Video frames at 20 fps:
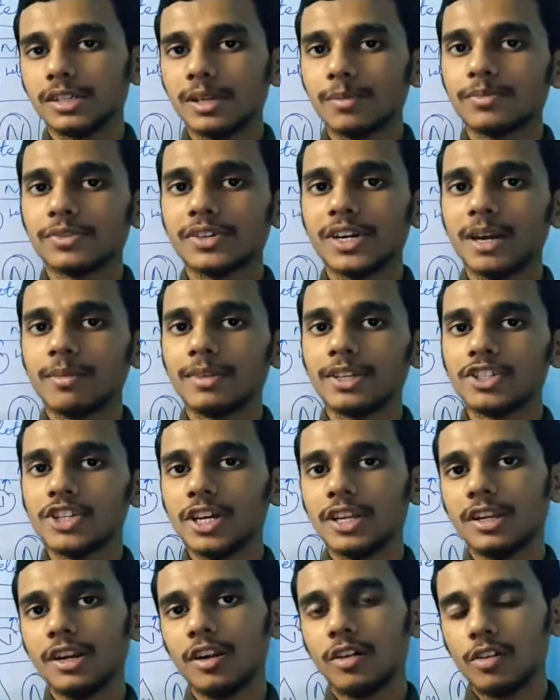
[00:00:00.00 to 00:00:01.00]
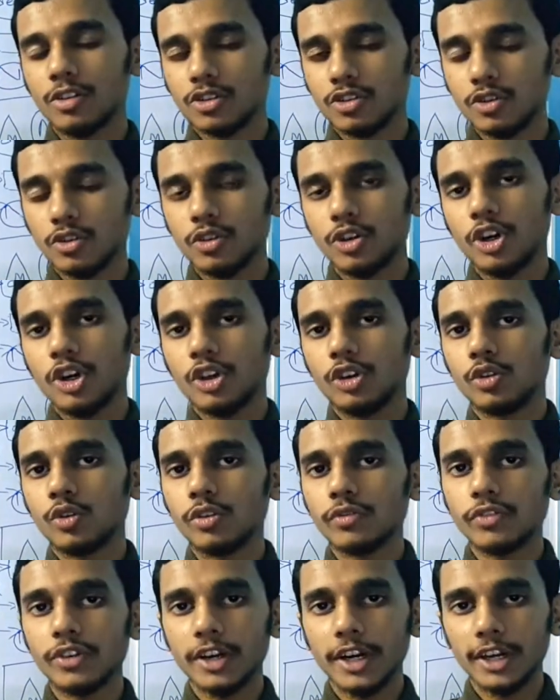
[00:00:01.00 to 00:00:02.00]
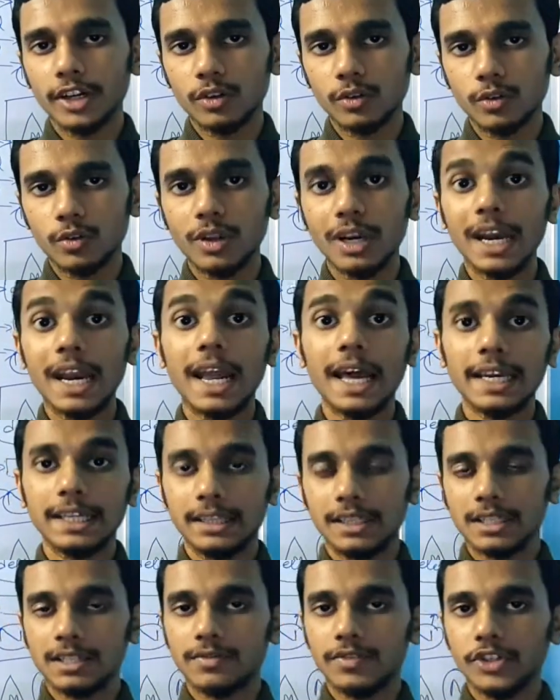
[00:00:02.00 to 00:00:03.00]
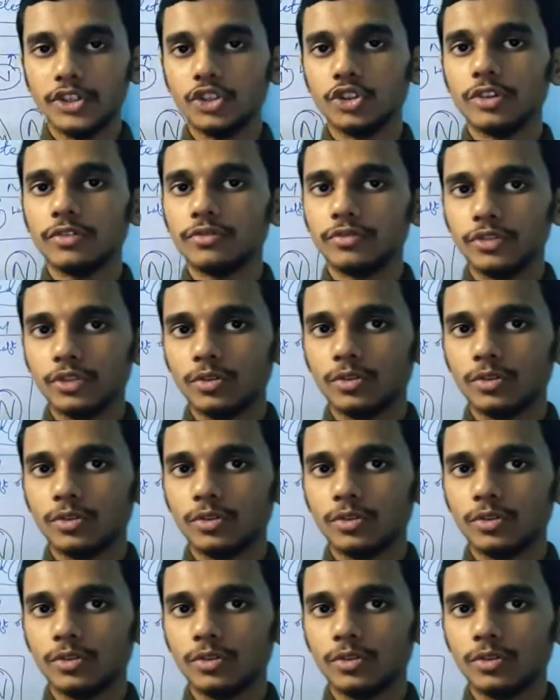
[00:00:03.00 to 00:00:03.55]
Subscribe my channel, and also don't forget to like this video